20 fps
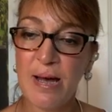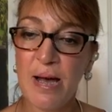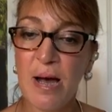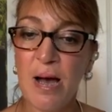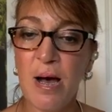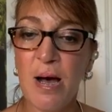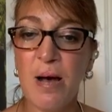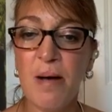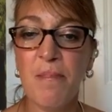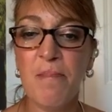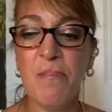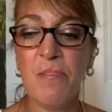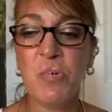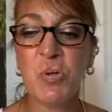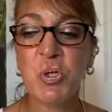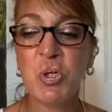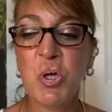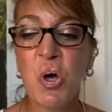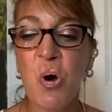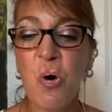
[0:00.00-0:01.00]
Um,
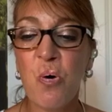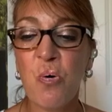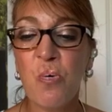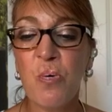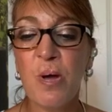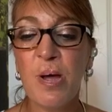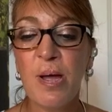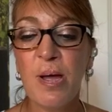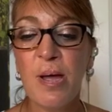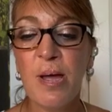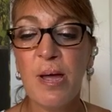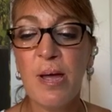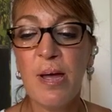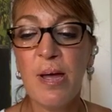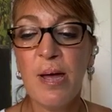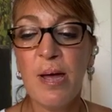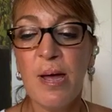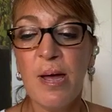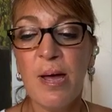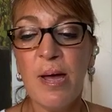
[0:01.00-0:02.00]
so,
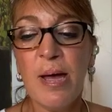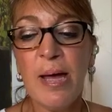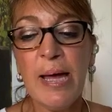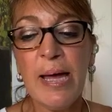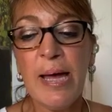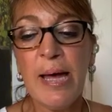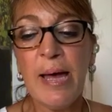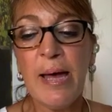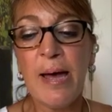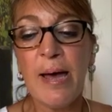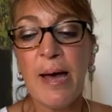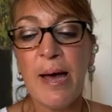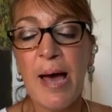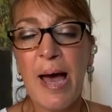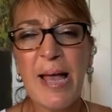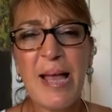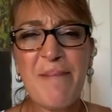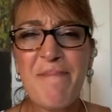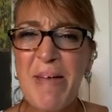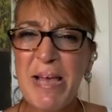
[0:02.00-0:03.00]

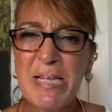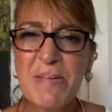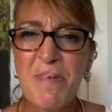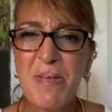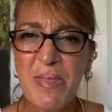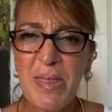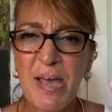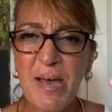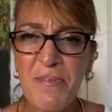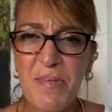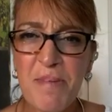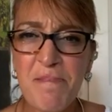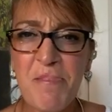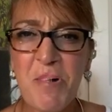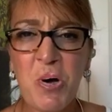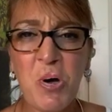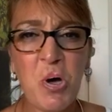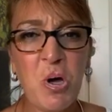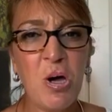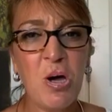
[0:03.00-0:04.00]
it makes me think of the
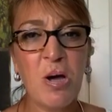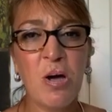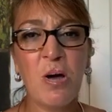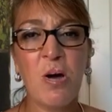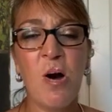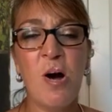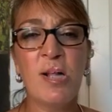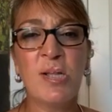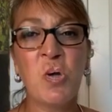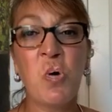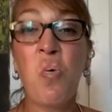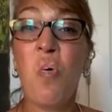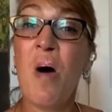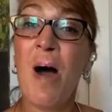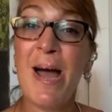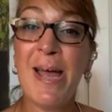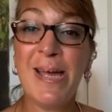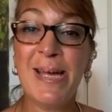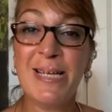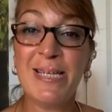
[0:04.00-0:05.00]
book called
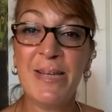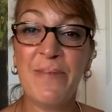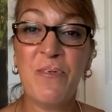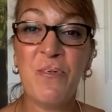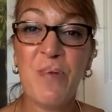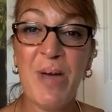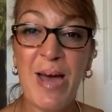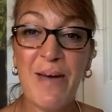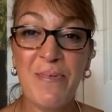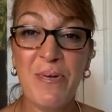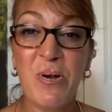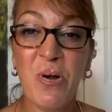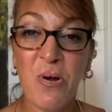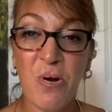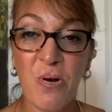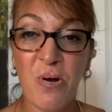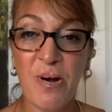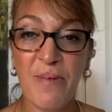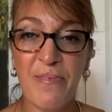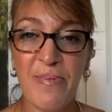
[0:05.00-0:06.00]
Quiet, if you haven't
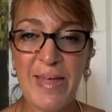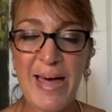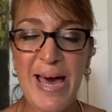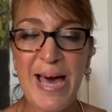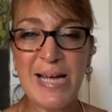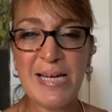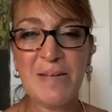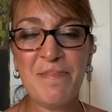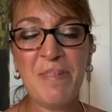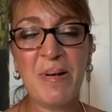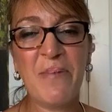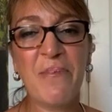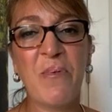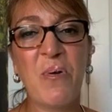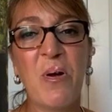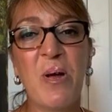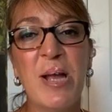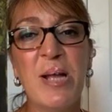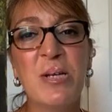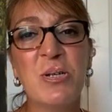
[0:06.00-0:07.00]
heard of that, but
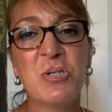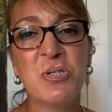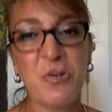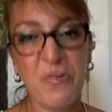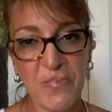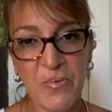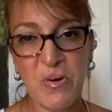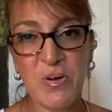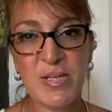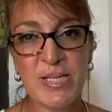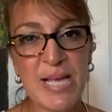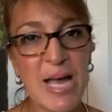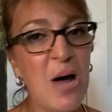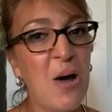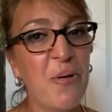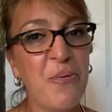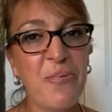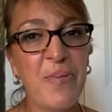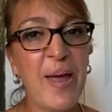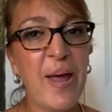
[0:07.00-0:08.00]
for introverts
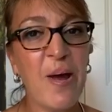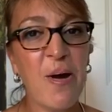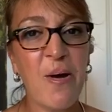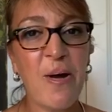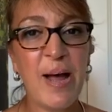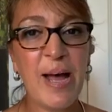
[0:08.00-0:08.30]
out there.